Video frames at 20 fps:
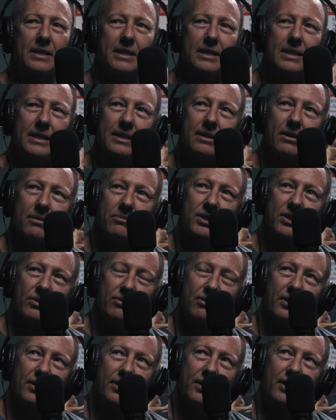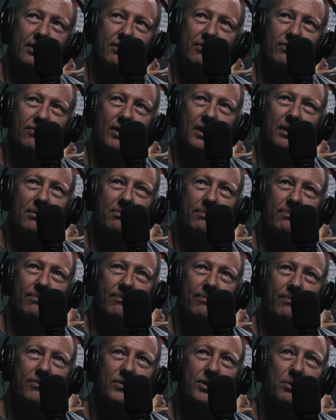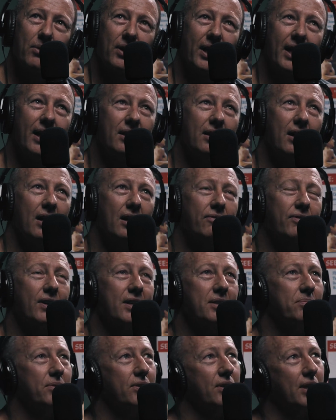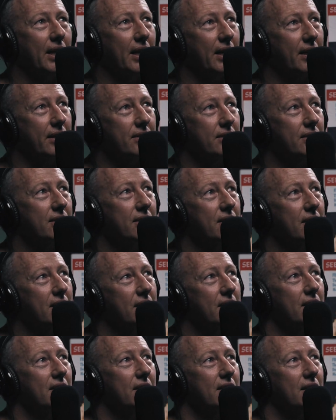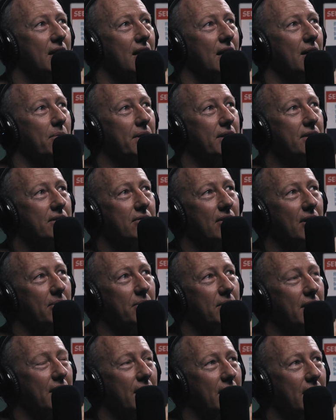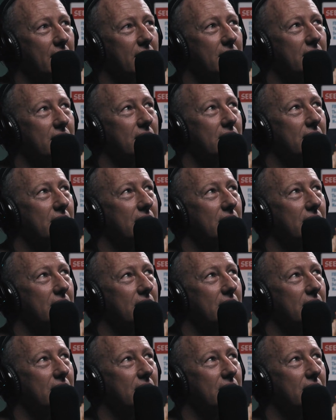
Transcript: Okay, I'm just trying to think of. So my Facebook got hacked, Instagram got hacked,